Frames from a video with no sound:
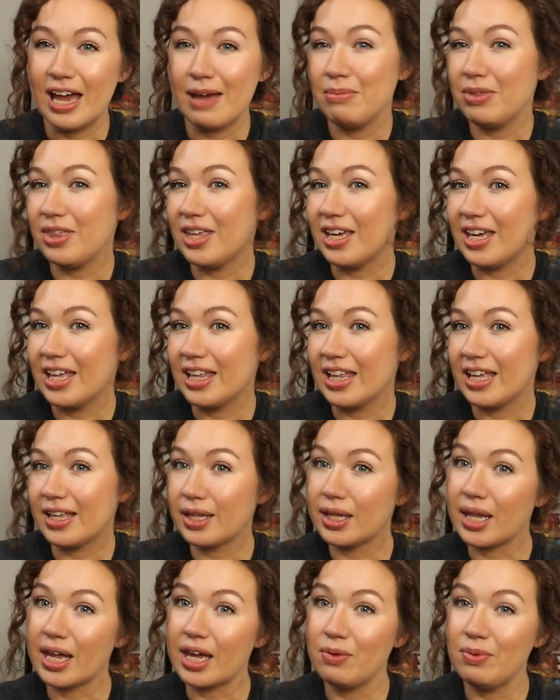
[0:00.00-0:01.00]
I'm thinking like
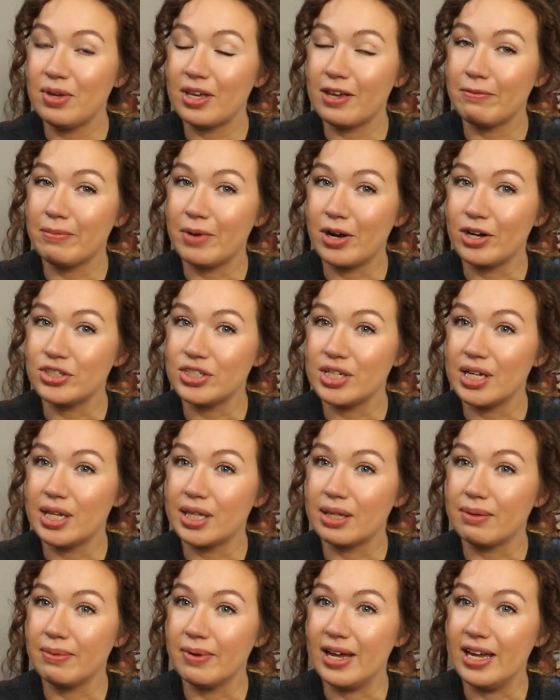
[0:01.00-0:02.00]
second week of March
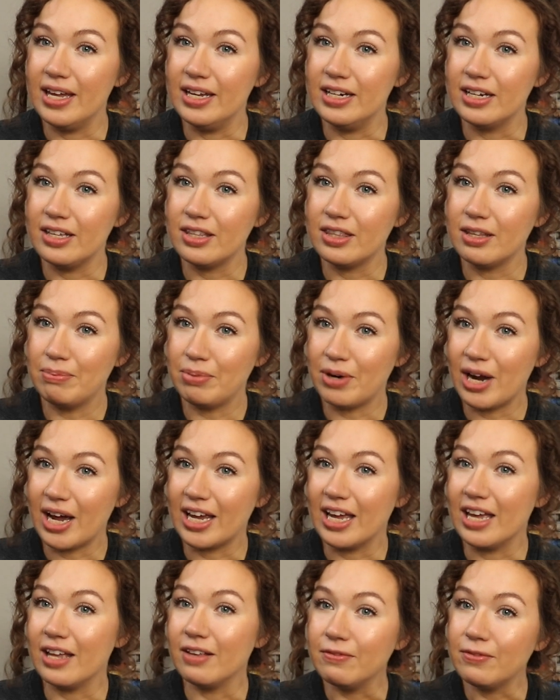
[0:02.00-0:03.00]
is when the
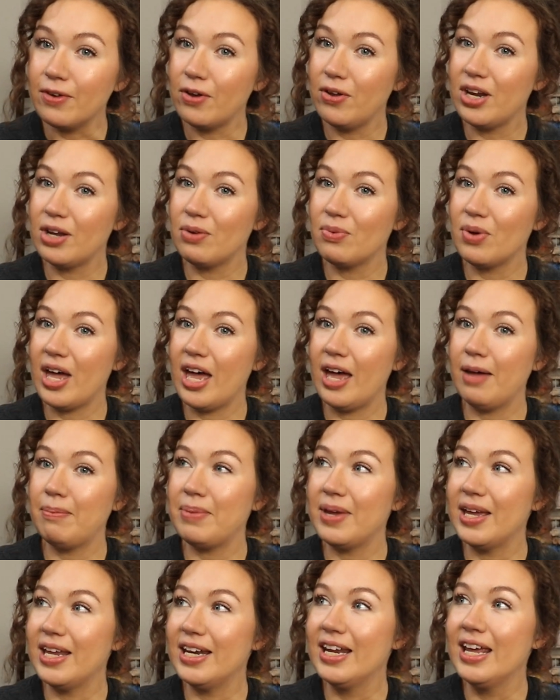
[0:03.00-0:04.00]
bracket and voting will
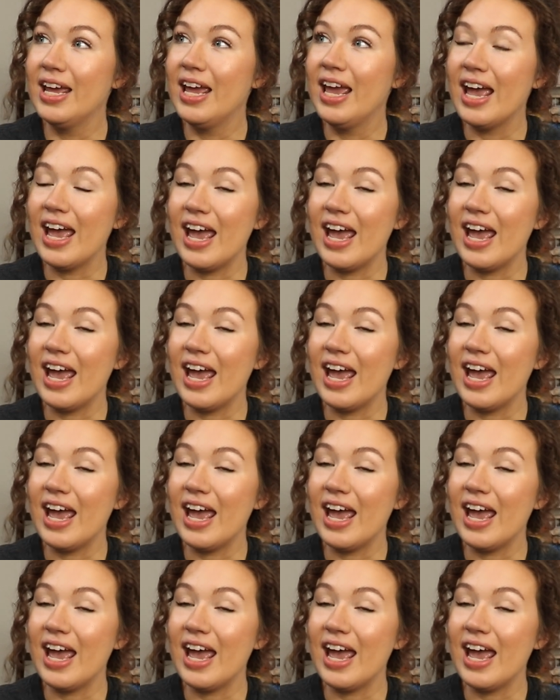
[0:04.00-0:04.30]
happen,